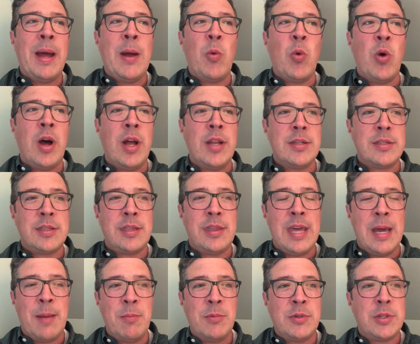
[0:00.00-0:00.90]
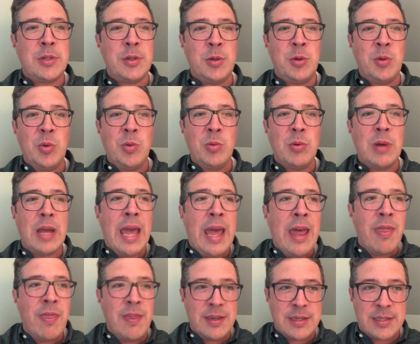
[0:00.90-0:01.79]
want them to
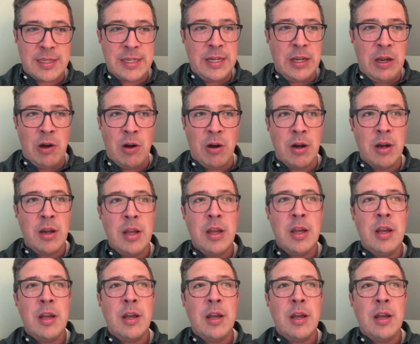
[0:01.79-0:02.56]
end this year